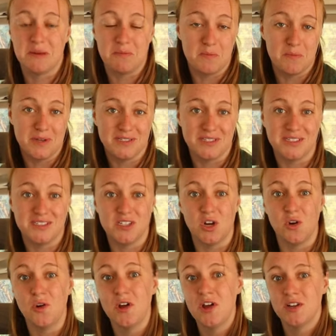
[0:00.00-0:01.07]
keep them busy,
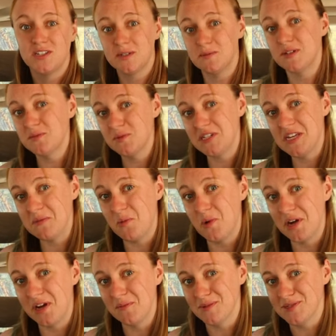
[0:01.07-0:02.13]
so sometimes we'd keep
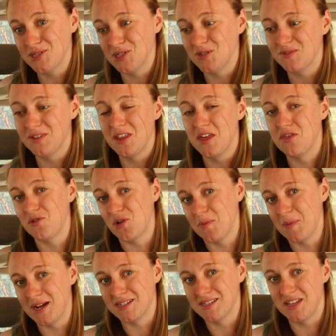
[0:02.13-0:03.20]
one on reserve and then throw
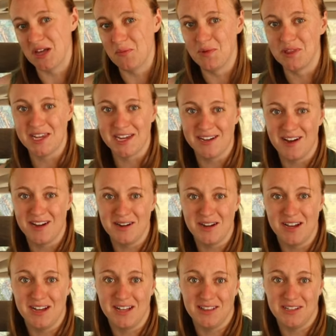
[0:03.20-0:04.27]
it back to them when they got
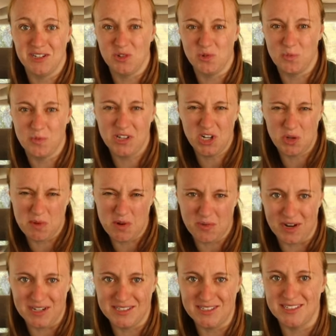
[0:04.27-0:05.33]
a little bit
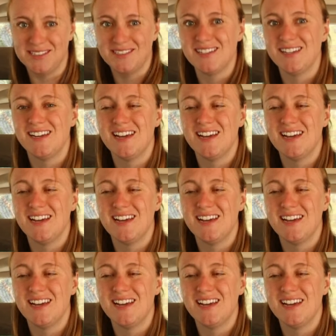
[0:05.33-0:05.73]
restless,